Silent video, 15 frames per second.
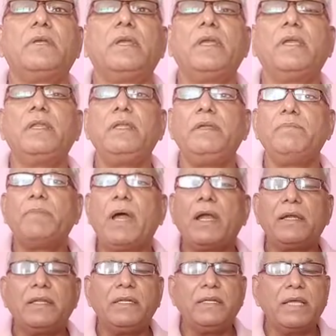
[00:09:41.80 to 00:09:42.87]
any
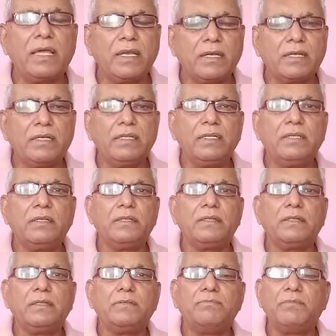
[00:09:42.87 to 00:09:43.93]
party directly,
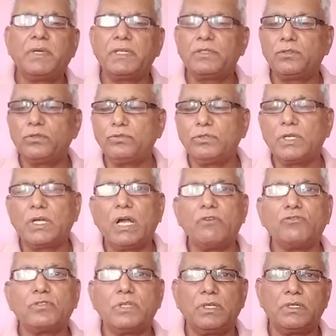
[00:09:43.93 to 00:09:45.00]
but through the
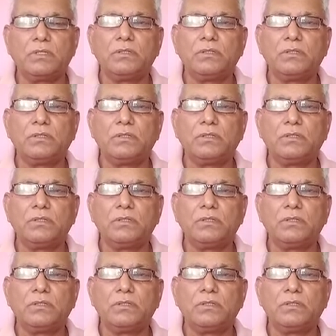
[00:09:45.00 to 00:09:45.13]
counsel.